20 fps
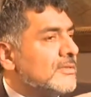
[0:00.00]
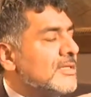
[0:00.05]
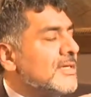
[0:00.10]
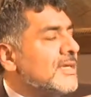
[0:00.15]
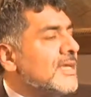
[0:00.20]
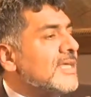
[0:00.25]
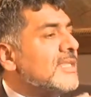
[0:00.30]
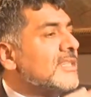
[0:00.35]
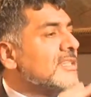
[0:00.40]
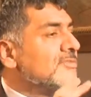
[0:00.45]
The
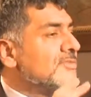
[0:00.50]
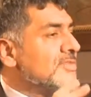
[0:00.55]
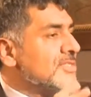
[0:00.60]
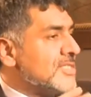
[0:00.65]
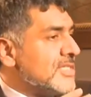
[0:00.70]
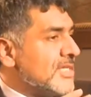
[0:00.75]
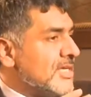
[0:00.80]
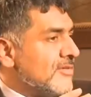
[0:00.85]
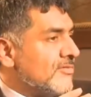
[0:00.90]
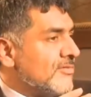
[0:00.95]
length of a
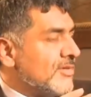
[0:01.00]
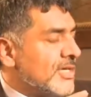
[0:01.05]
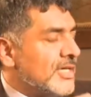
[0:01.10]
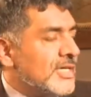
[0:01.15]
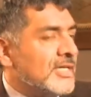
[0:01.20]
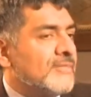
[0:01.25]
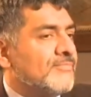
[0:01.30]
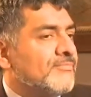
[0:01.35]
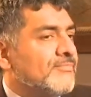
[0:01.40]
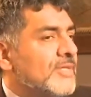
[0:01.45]

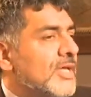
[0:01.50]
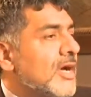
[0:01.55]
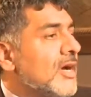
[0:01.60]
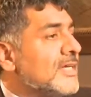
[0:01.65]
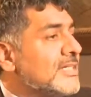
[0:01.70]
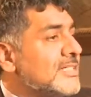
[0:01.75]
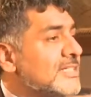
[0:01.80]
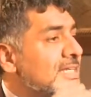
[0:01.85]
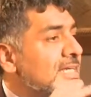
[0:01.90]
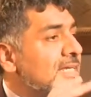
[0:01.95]
CV
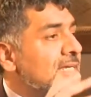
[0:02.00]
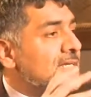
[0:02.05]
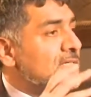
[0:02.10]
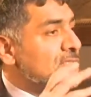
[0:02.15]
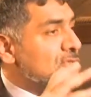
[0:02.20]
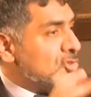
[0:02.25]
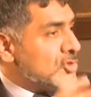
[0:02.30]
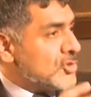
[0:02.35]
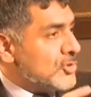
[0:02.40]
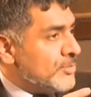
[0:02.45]
ideally
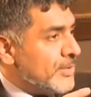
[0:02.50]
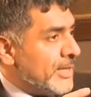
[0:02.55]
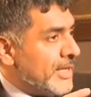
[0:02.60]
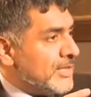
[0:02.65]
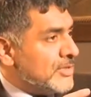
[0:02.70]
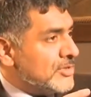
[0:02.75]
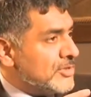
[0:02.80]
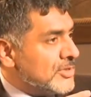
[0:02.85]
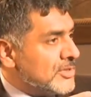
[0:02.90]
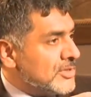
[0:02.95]
is 2
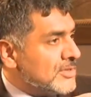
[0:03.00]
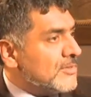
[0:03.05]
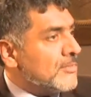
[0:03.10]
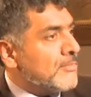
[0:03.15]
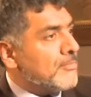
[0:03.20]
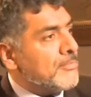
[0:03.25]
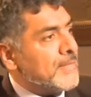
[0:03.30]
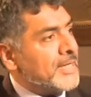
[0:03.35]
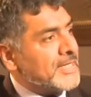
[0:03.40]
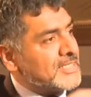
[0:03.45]
pages,
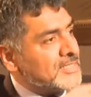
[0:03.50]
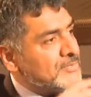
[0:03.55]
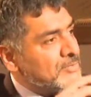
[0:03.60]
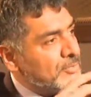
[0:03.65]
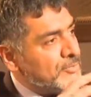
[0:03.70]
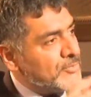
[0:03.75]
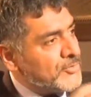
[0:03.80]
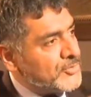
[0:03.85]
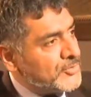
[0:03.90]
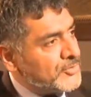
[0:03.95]

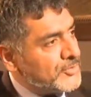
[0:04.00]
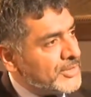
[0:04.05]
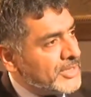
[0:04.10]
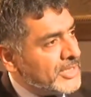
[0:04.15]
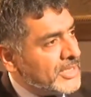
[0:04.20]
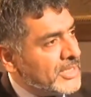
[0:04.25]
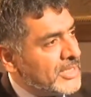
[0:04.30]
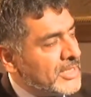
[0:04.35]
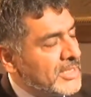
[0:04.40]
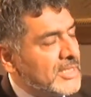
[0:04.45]
maximum
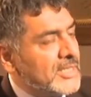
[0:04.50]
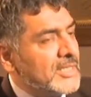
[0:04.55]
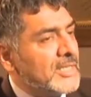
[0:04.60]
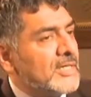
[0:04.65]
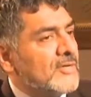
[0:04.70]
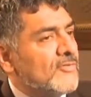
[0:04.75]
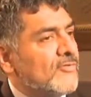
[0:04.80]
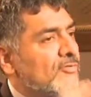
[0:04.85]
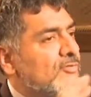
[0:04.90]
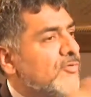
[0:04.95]
3.
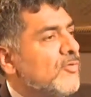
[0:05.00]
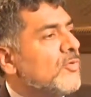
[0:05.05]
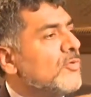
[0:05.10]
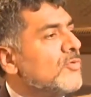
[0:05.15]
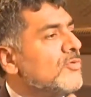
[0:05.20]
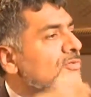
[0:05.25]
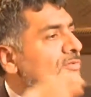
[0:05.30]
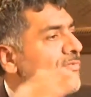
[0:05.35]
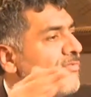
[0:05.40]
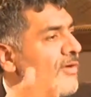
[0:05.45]
4
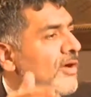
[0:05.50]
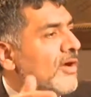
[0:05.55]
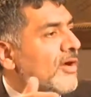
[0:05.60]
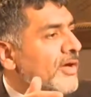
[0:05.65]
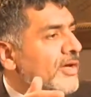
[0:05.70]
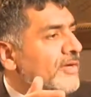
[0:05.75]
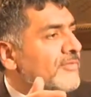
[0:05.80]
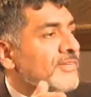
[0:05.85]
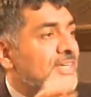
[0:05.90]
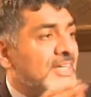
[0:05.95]
or
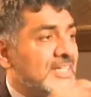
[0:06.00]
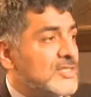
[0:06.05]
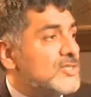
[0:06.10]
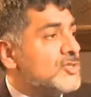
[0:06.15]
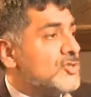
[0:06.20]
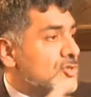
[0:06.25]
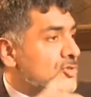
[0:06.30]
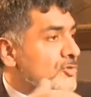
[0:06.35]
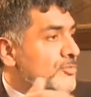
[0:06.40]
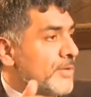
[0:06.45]
5
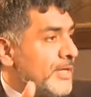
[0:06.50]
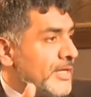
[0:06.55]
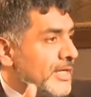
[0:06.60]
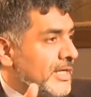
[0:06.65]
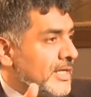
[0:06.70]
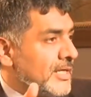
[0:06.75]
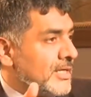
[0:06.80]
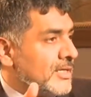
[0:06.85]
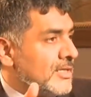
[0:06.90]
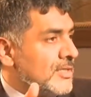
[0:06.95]
is too
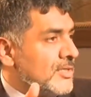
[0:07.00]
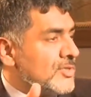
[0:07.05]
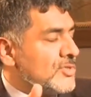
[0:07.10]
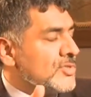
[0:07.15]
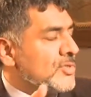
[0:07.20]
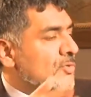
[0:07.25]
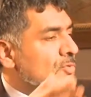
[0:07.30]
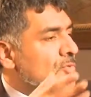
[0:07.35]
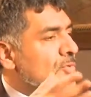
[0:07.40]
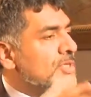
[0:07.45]
many.
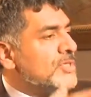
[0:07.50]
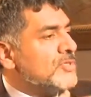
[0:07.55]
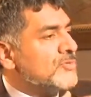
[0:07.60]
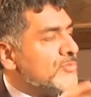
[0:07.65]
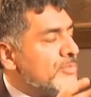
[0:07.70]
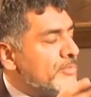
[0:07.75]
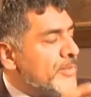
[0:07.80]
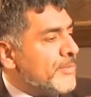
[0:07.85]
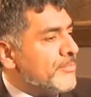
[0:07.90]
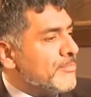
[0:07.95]
So always
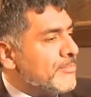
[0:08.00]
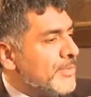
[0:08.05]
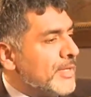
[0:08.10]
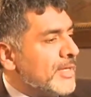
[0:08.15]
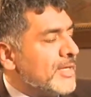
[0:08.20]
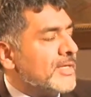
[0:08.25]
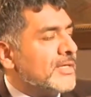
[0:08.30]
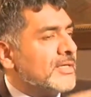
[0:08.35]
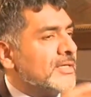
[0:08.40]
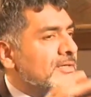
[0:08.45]

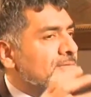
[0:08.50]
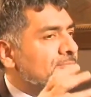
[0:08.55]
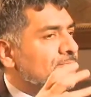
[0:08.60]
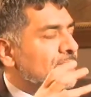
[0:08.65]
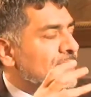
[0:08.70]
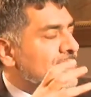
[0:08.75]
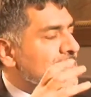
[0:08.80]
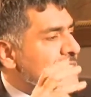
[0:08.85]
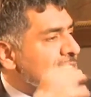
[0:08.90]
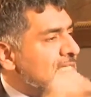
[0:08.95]
remember,
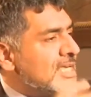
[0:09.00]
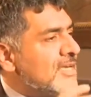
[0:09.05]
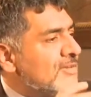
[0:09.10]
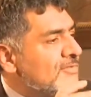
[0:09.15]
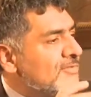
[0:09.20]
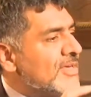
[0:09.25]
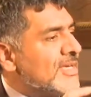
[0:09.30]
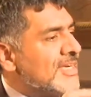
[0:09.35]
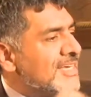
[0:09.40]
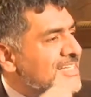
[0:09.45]
the
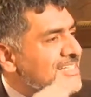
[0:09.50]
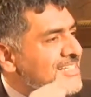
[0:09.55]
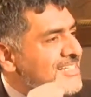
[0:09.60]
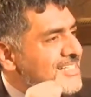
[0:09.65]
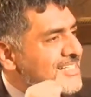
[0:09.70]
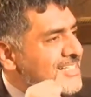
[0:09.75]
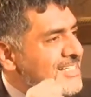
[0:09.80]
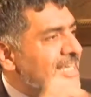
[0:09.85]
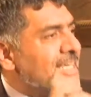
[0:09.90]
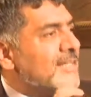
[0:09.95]
CV is a
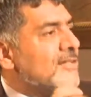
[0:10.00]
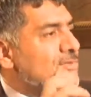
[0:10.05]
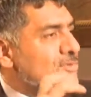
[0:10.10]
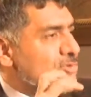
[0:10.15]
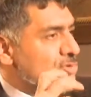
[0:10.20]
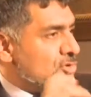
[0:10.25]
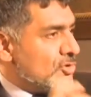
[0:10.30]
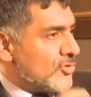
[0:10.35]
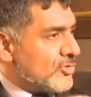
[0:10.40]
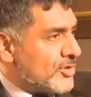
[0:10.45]

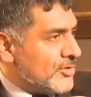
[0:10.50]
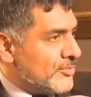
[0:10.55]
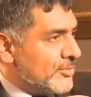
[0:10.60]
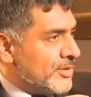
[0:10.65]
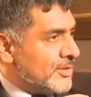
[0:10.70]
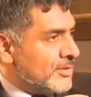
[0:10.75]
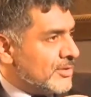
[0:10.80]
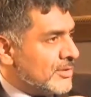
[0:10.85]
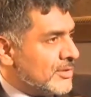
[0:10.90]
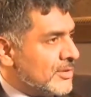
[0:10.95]
sales
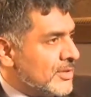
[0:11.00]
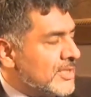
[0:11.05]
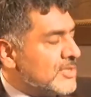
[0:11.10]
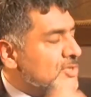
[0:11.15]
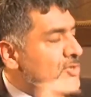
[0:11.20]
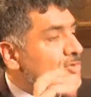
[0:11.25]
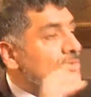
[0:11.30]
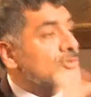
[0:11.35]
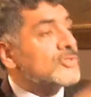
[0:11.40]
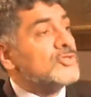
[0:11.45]
document.
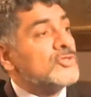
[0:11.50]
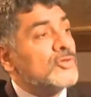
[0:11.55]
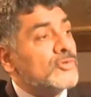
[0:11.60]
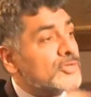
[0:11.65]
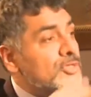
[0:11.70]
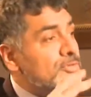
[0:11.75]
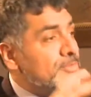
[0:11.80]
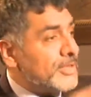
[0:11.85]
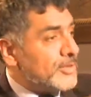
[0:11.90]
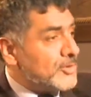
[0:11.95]
It's not a
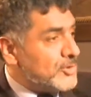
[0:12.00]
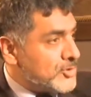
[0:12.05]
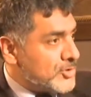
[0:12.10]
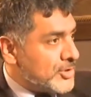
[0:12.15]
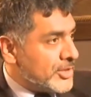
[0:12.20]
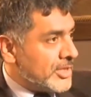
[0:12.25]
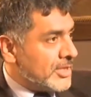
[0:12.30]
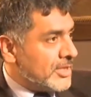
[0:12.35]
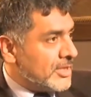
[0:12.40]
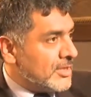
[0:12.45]

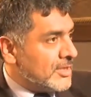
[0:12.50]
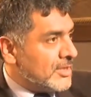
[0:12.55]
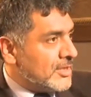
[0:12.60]
documentary.